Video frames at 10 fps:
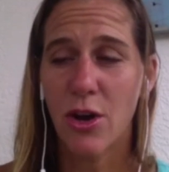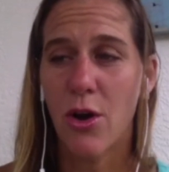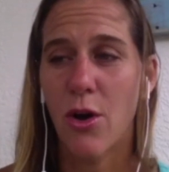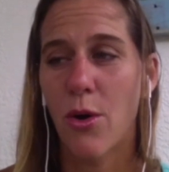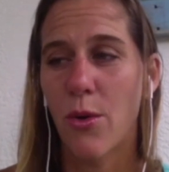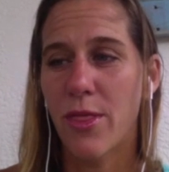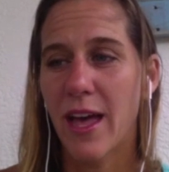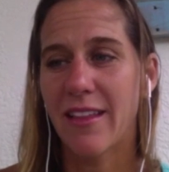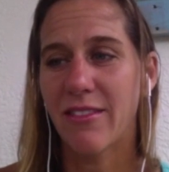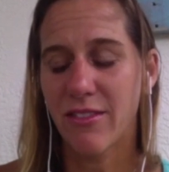So
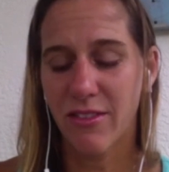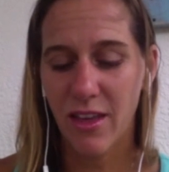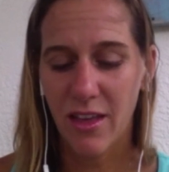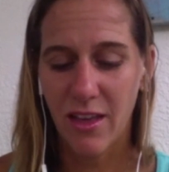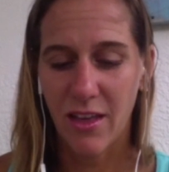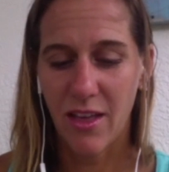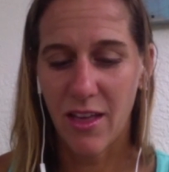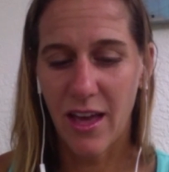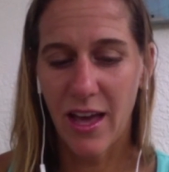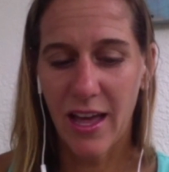that's
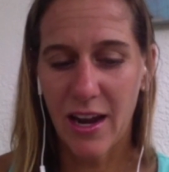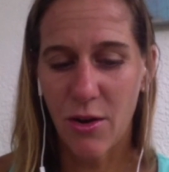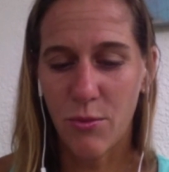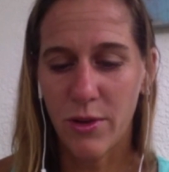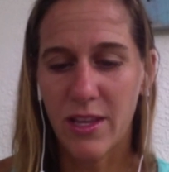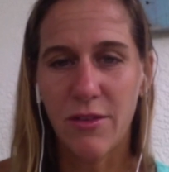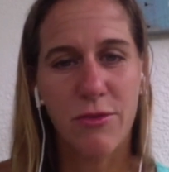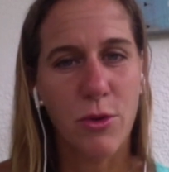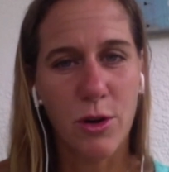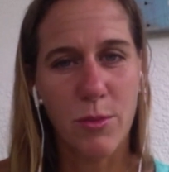at a really
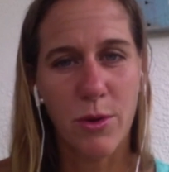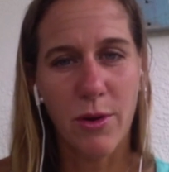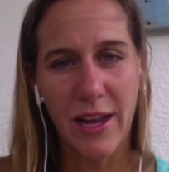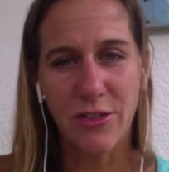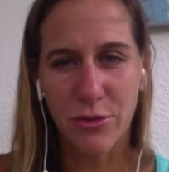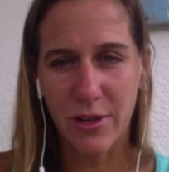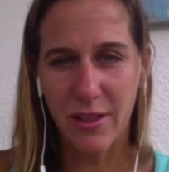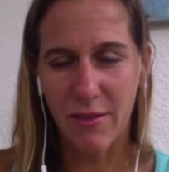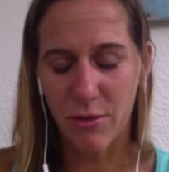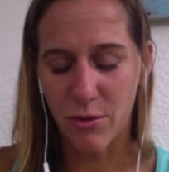affordable entry
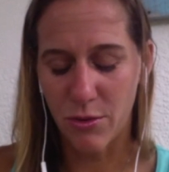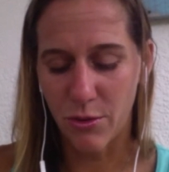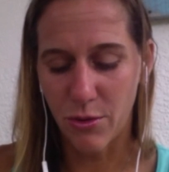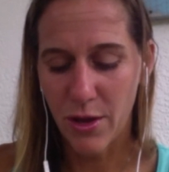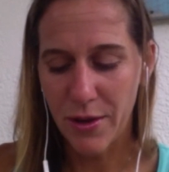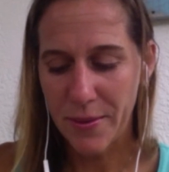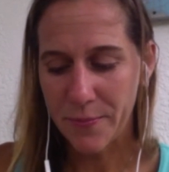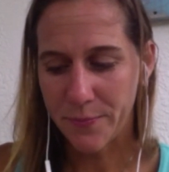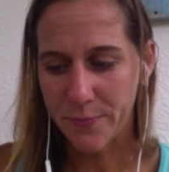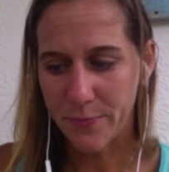level
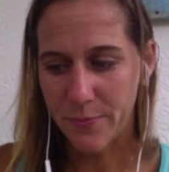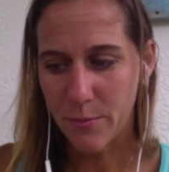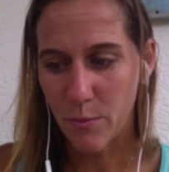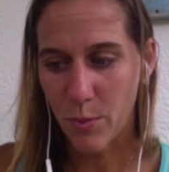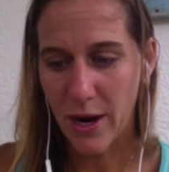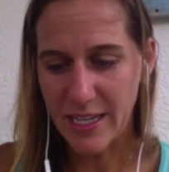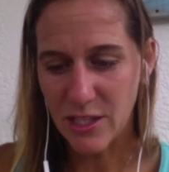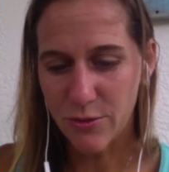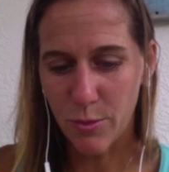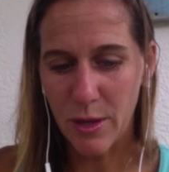
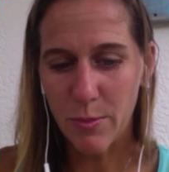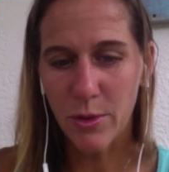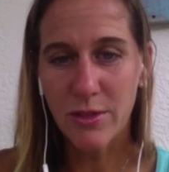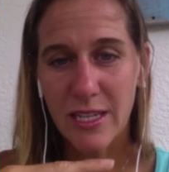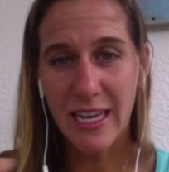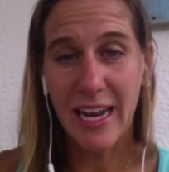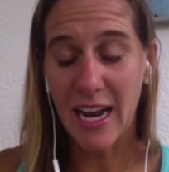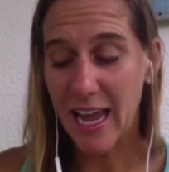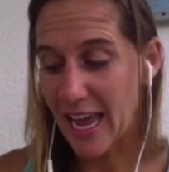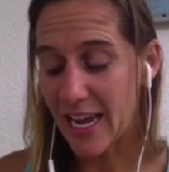price for people to
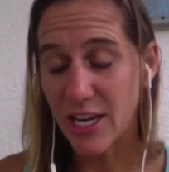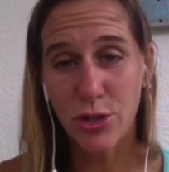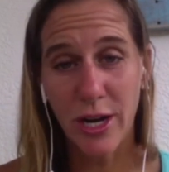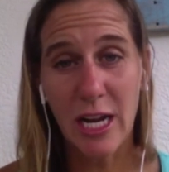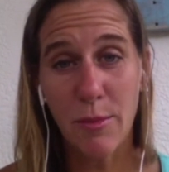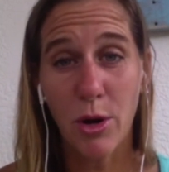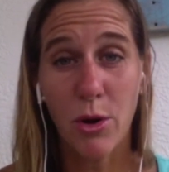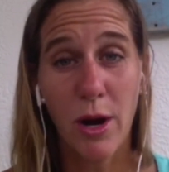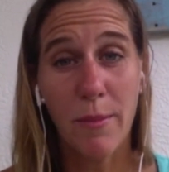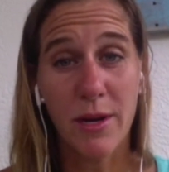get a training
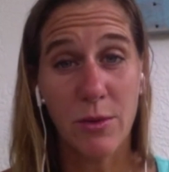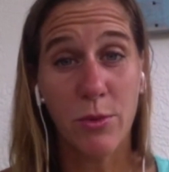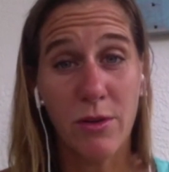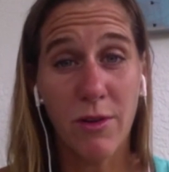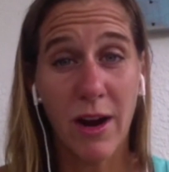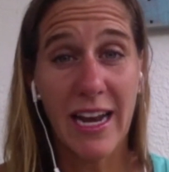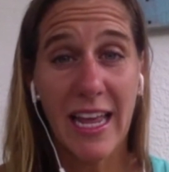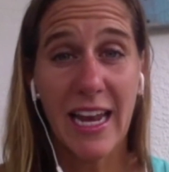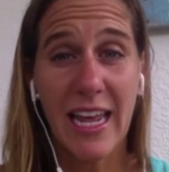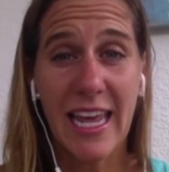program, but we write
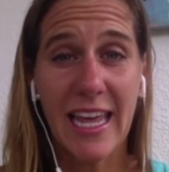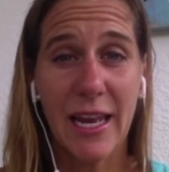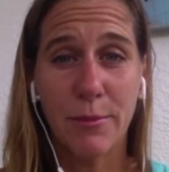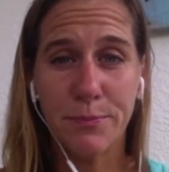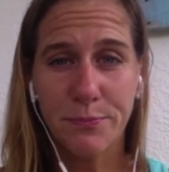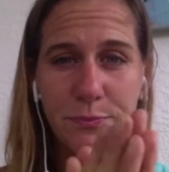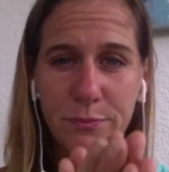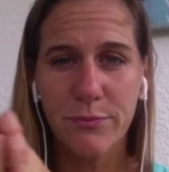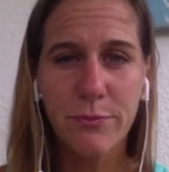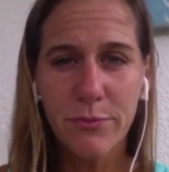it in
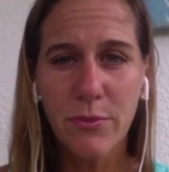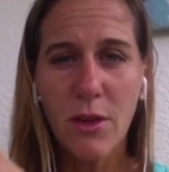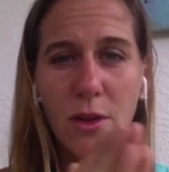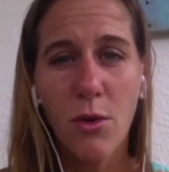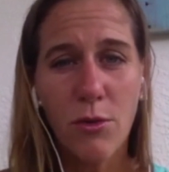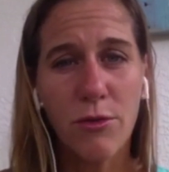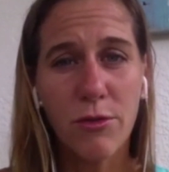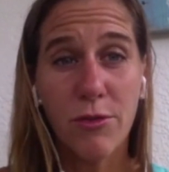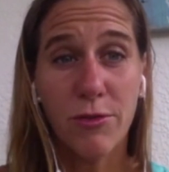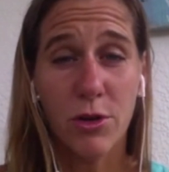
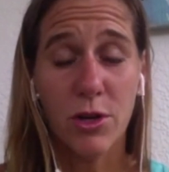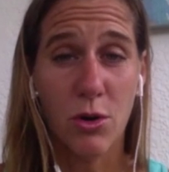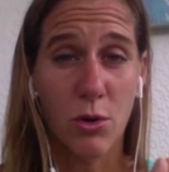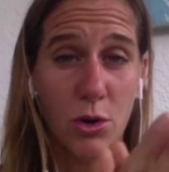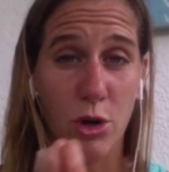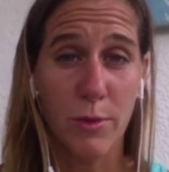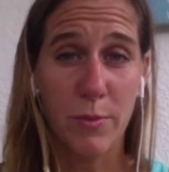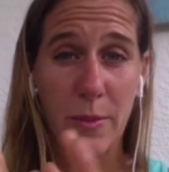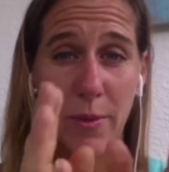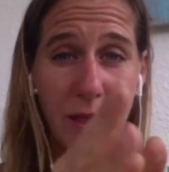for a whole group
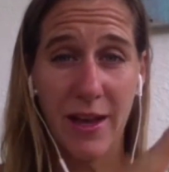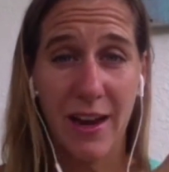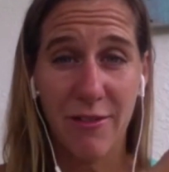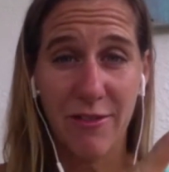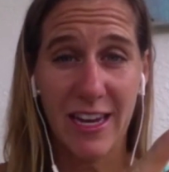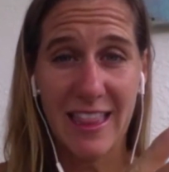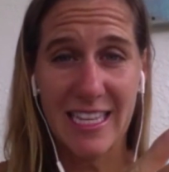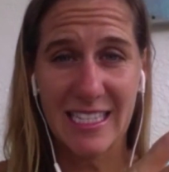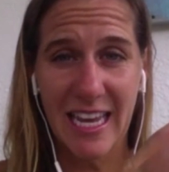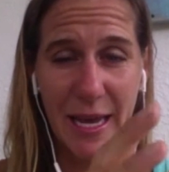of people that kind of fit in
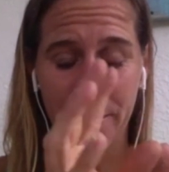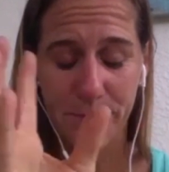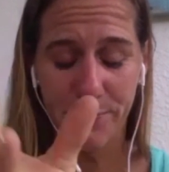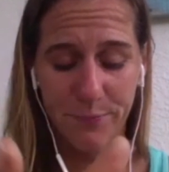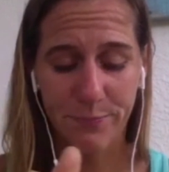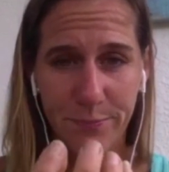the same